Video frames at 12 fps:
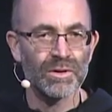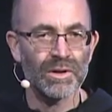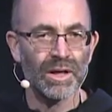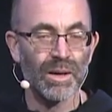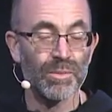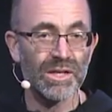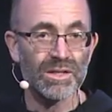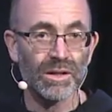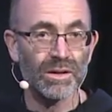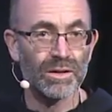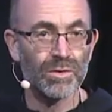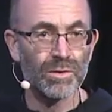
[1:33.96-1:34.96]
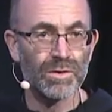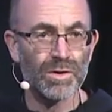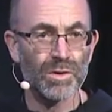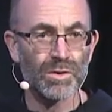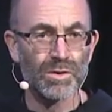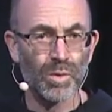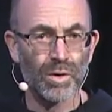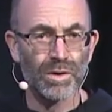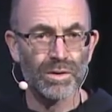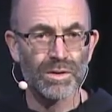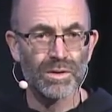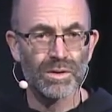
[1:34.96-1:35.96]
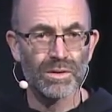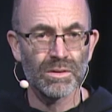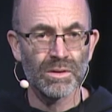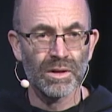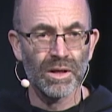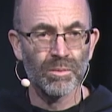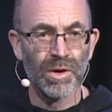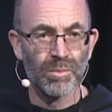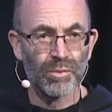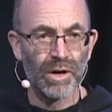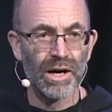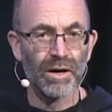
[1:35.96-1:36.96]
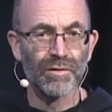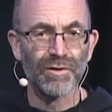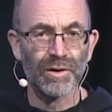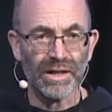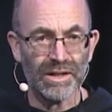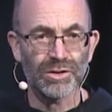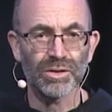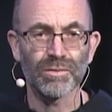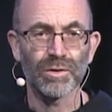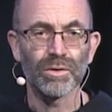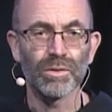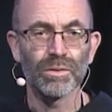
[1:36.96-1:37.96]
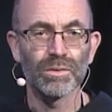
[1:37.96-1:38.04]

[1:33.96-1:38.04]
And I basically used those words in my prayer for each of you.